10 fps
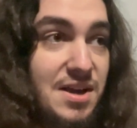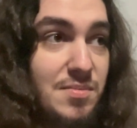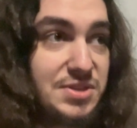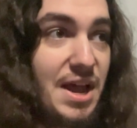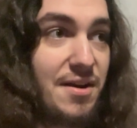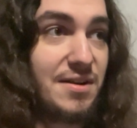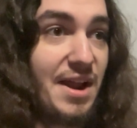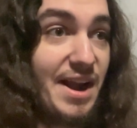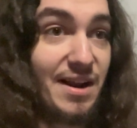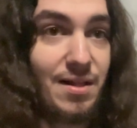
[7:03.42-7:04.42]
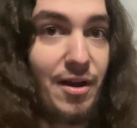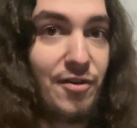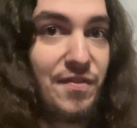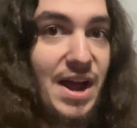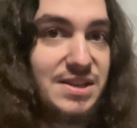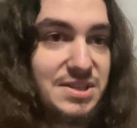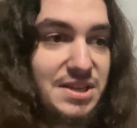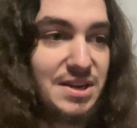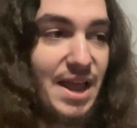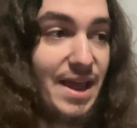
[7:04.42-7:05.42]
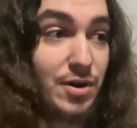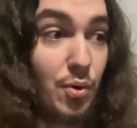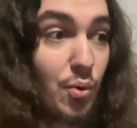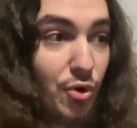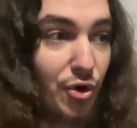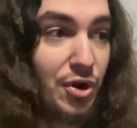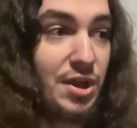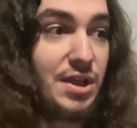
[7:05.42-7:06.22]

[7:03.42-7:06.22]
comes out and kind of clarifies it and or